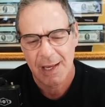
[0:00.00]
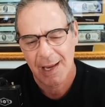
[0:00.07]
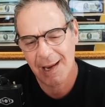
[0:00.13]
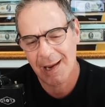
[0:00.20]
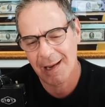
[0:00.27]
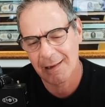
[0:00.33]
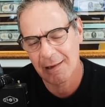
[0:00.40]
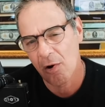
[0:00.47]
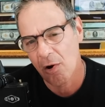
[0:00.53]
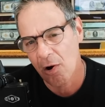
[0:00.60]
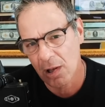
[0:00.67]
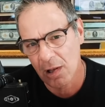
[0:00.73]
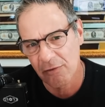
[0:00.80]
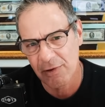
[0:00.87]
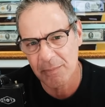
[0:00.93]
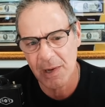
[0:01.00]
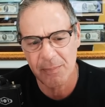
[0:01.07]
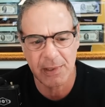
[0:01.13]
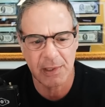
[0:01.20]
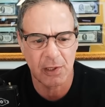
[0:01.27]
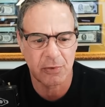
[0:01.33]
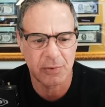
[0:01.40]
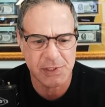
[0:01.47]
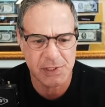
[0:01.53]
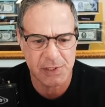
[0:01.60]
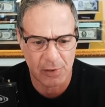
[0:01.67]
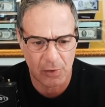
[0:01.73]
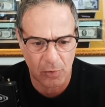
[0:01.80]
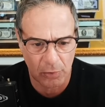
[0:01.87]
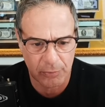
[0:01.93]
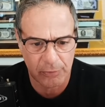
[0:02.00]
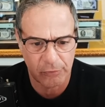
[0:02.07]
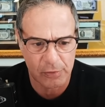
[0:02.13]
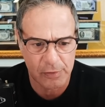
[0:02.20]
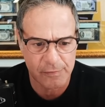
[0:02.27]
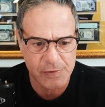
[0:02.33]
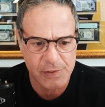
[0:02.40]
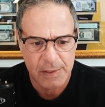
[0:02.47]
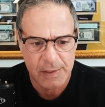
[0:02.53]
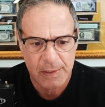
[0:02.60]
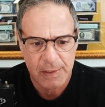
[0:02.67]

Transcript: and all of them have been increasing their gold reserves.